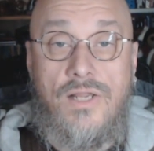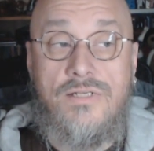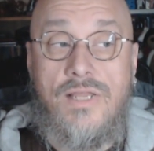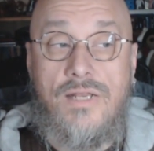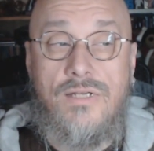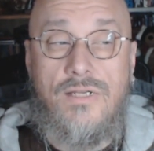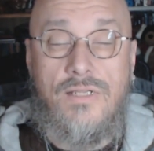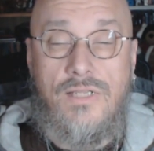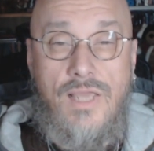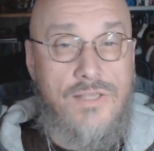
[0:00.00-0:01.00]
And yet,
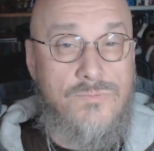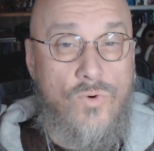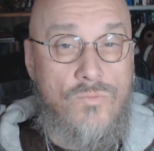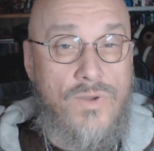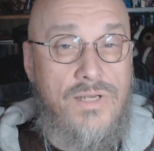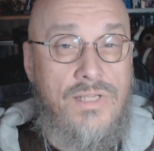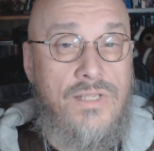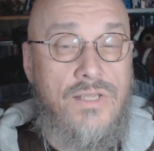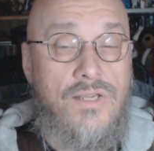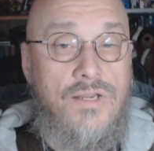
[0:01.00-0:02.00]
he has more
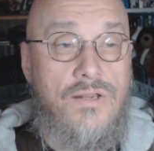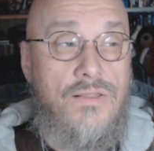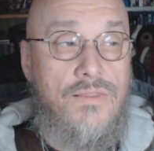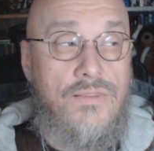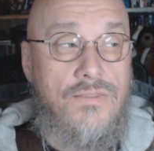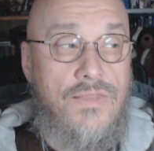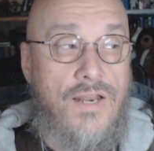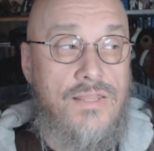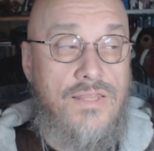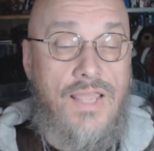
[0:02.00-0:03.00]
money
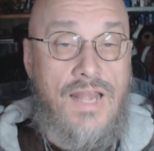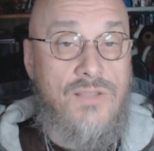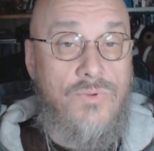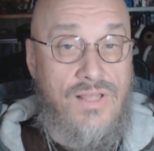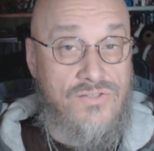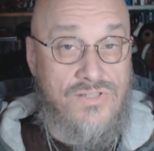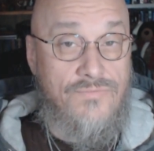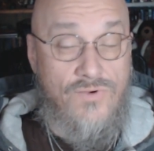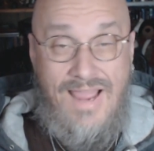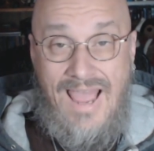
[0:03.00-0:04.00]
than I think anyone else
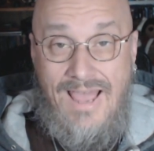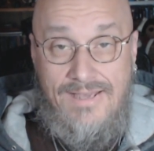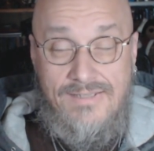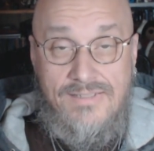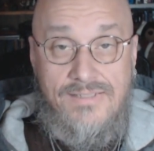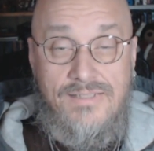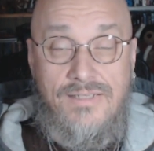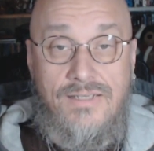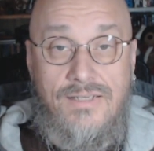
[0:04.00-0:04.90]
ever has,